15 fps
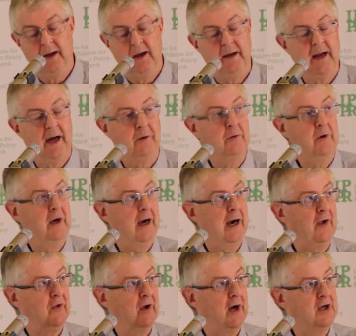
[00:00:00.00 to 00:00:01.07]
Now,
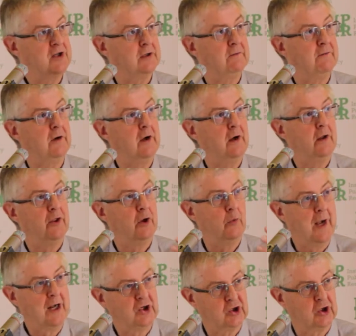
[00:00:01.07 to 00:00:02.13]
at the heart of the
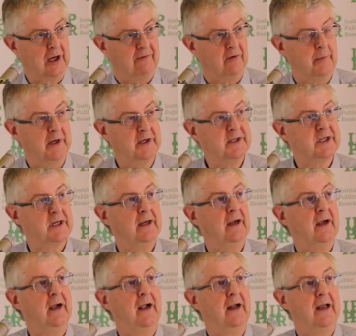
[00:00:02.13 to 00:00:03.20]
Welsh Government
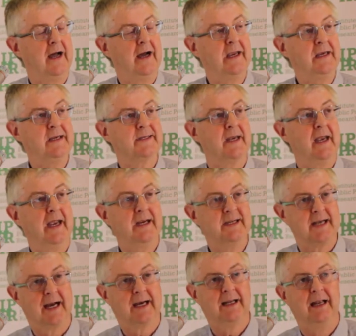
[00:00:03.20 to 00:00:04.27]
lies
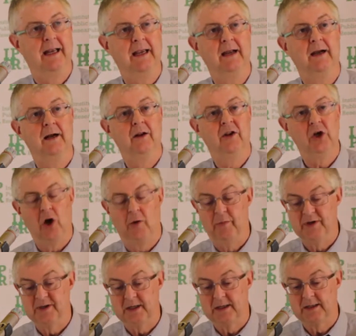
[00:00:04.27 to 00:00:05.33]
exactly the
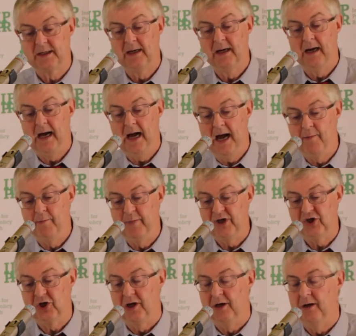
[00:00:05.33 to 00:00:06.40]
opposite
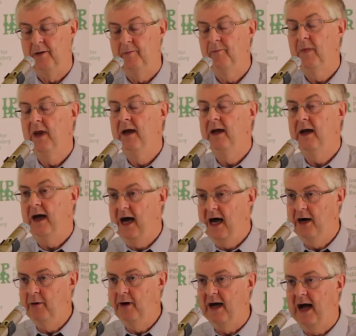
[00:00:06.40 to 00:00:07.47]
ambition.
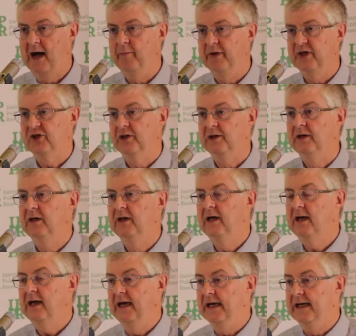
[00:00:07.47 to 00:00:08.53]
Our ambition
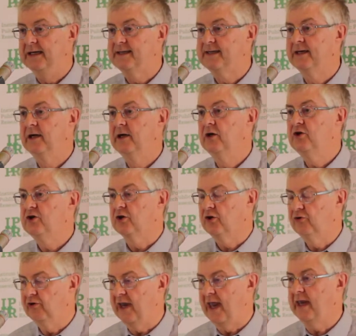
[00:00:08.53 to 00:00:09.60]
is to
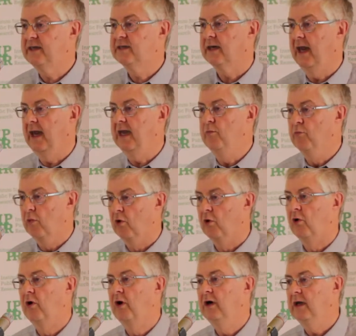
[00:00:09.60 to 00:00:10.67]
create a
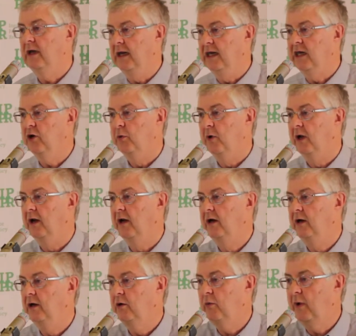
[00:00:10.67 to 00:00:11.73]
more equal
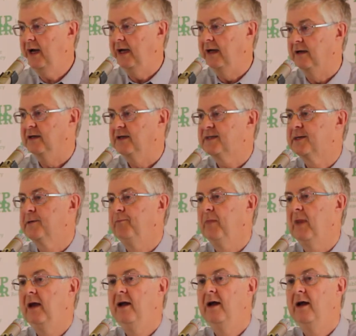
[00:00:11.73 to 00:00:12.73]
Wales.